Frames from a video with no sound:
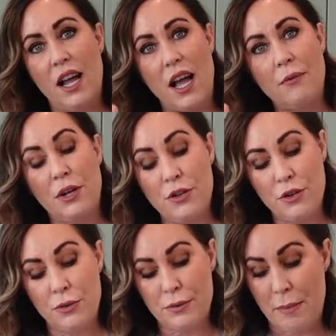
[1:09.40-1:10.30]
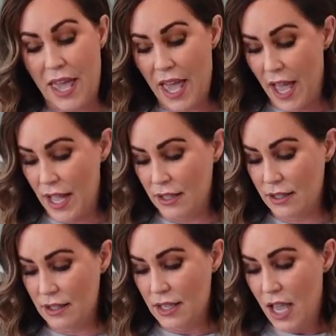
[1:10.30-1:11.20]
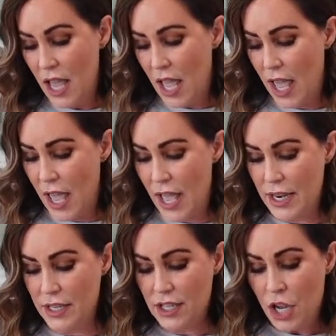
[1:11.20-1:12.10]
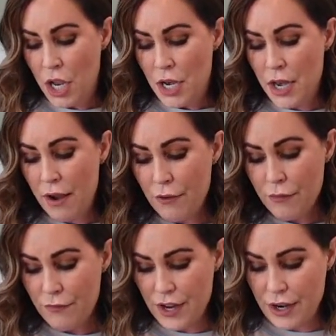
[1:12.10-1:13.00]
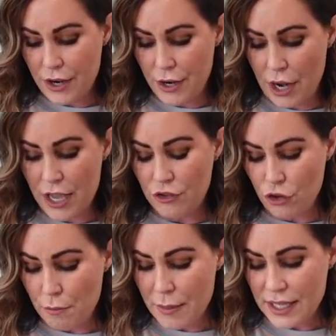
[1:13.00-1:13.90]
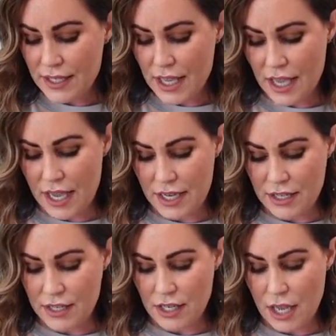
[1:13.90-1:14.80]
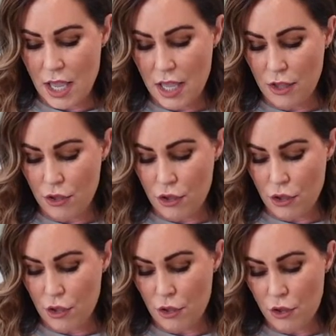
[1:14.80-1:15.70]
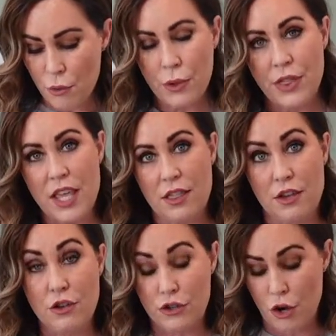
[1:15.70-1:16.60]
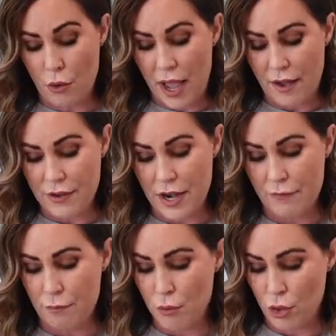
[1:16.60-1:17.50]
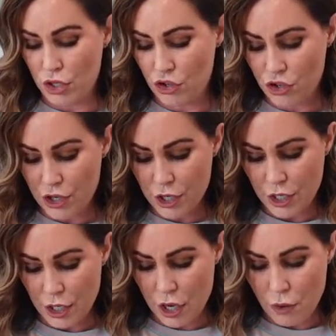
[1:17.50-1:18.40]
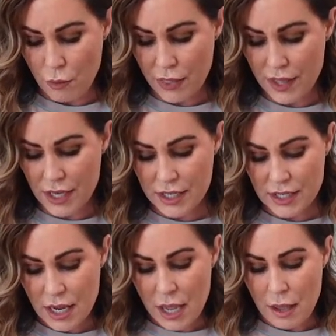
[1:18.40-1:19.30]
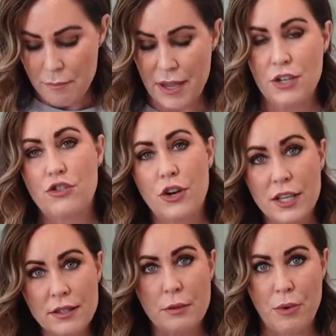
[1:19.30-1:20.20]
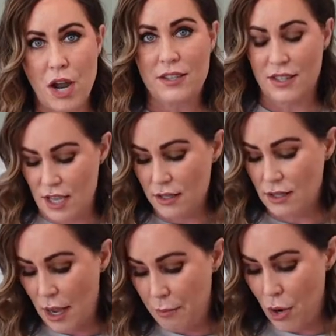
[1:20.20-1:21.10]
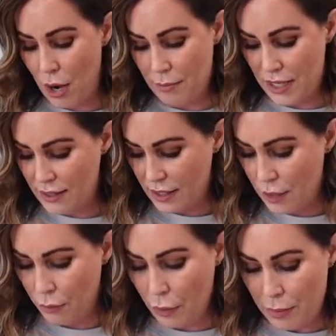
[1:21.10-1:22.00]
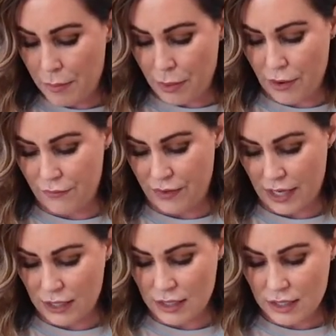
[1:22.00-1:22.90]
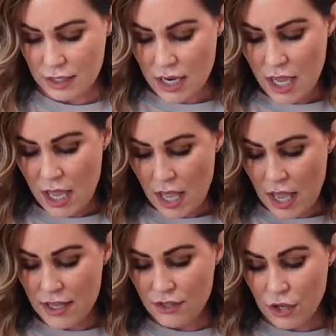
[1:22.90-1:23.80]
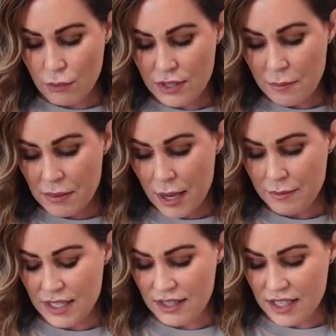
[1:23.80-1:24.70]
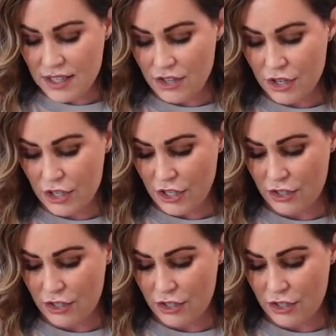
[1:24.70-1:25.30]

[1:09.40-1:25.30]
I'm gonna use my hands. And never fear, as you're mixing it, you will think that you don't have enough moisture with it, but trust the process, I promise. It will be perfect. And so sometimes it's easier to